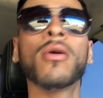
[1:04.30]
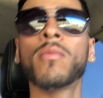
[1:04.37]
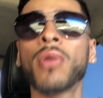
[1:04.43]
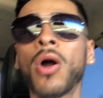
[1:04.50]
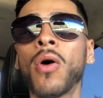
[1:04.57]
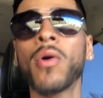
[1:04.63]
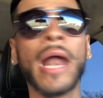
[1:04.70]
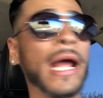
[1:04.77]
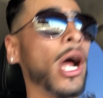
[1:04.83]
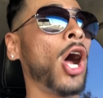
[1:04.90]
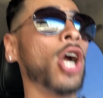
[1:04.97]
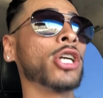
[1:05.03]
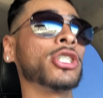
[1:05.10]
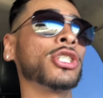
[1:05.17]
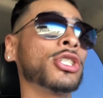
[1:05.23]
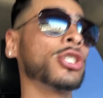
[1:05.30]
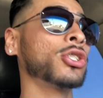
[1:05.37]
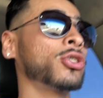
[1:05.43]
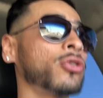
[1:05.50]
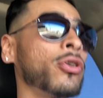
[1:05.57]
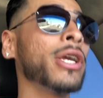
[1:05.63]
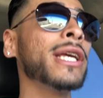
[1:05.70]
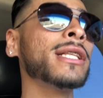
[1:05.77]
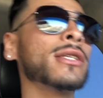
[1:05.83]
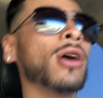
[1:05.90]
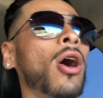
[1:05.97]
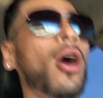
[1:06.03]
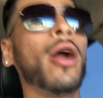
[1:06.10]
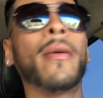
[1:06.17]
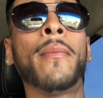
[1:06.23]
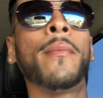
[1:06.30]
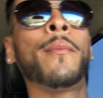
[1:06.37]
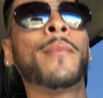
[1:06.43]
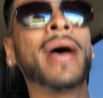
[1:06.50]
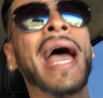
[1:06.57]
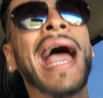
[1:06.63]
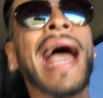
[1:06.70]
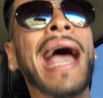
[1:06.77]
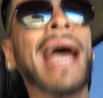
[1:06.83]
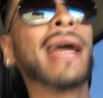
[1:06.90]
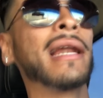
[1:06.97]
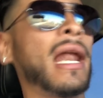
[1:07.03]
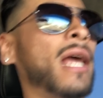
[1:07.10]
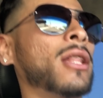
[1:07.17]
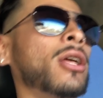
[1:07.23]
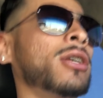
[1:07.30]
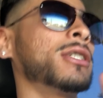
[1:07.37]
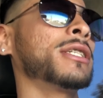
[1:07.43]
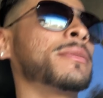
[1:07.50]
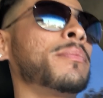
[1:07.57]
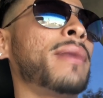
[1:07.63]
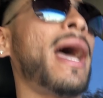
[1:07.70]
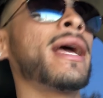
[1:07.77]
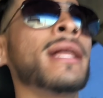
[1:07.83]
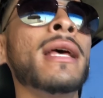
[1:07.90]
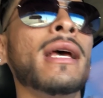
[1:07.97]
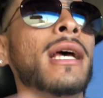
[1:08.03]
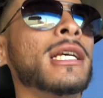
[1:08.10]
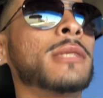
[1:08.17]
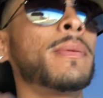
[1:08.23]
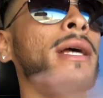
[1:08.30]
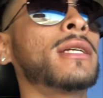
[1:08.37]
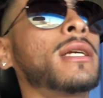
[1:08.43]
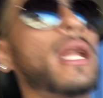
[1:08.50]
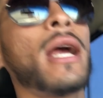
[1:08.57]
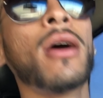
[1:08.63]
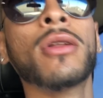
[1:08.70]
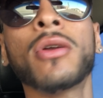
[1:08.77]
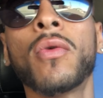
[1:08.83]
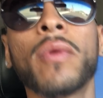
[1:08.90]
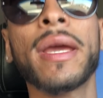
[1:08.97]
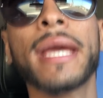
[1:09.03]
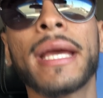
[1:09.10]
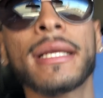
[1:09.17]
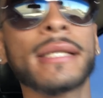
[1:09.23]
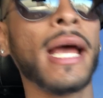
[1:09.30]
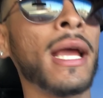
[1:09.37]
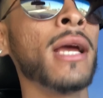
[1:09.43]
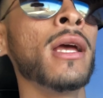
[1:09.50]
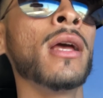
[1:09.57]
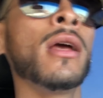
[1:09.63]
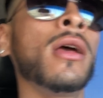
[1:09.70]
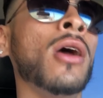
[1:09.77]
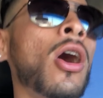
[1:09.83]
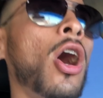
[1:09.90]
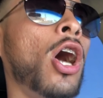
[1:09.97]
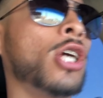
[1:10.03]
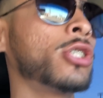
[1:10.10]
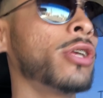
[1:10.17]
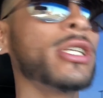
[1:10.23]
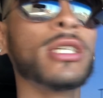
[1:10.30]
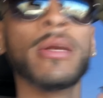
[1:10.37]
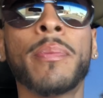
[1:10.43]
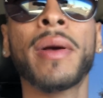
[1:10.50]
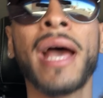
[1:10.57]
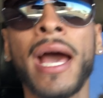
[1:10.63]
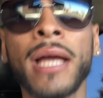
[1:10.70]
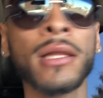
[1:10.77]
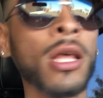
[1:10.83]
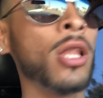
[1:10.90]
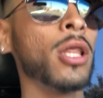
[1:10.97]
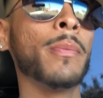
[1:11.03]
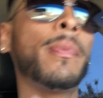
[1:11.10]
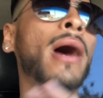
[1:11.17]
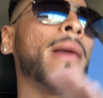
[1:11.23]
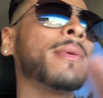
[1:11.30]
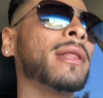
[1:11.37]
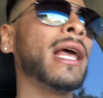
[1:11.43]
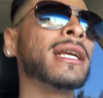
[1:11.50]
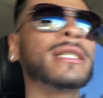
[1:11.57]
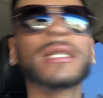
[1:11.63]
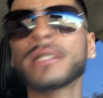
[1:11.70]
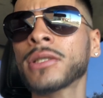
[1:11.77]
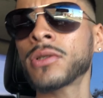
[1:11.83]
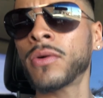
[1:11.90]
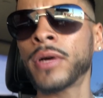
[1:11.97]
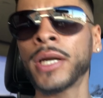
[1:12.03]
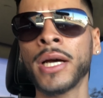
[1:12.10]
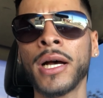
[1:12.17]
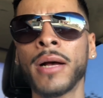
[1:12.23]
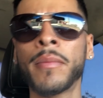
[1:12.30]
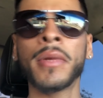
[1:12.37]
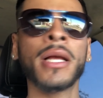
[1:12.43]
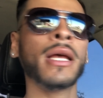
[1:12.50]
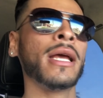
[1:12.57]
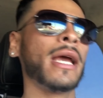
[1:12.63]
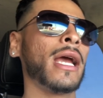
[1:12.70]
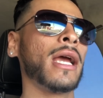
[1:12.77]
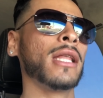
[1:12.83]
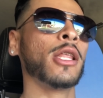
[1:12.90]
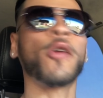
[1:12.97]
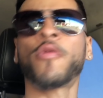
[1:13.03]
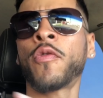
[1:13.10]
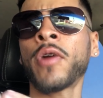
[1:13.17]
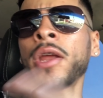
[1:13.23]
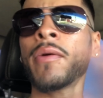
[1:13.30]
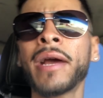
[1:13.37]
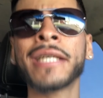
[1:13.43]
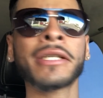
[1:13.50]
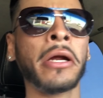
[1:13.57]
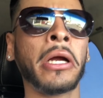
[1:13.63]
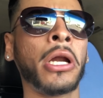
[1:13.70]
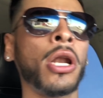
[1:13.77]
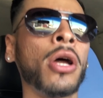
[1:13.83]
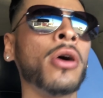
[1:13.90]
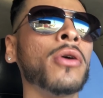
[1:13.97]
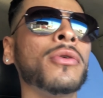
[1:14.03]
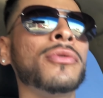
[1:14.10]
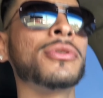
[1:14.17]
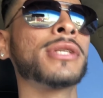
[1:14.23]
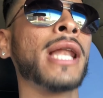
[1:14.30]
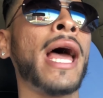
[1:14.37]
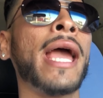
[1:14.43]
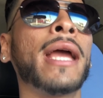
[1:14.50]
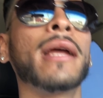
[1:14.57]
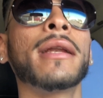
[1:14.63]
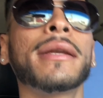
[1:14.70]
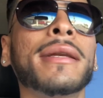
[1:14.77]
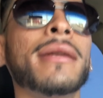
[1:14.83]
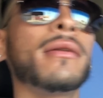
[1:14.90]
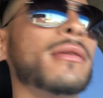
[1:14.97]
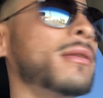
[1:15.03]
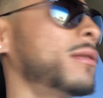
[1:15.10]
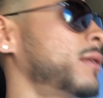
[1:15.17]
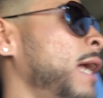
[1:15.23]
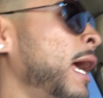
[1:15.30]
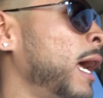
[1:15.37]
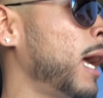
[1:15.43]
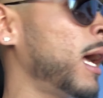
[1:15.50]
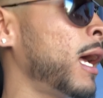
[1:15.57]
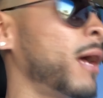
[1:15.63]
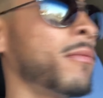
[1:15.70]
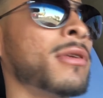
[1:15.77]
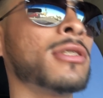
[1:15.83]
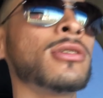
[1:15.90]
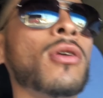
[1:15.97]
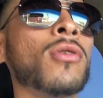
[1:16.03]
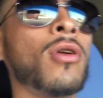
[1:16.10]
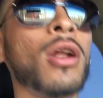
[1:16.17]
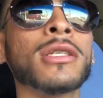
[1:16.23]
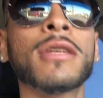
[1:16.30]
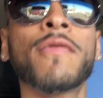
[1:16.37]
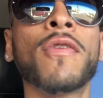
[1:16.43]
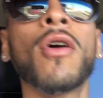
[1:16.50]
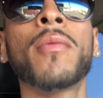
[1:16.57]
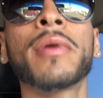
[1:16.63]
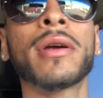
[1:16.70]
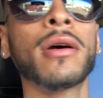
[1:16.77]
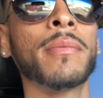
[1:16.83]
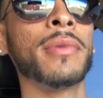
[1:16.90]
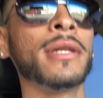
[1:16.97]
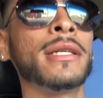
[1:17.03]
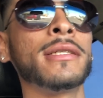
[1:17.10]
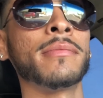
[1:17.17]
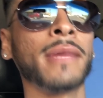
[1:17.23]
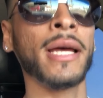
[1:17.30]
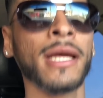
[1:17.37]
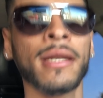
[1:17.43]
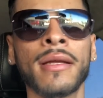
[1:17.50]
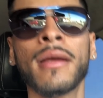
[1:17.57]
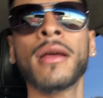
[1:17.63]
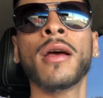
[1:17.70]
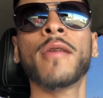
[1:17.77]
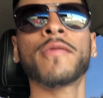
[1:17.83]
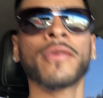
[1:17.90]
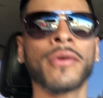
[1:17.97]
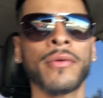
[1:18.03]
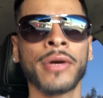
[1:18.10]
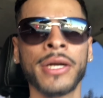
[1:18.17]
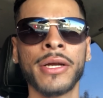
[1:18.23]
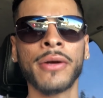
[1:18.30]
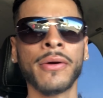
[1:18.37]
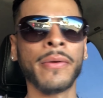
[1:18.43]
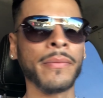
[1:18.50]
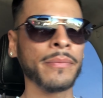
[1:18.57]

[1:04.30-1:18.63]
Bro, like our streets are packed. Like they're just packed, especially like on the weekends. Like our streets are packed. The population is going up. The freeways are closed. Like, damn, it's so claustrophobic up in this, man. For real.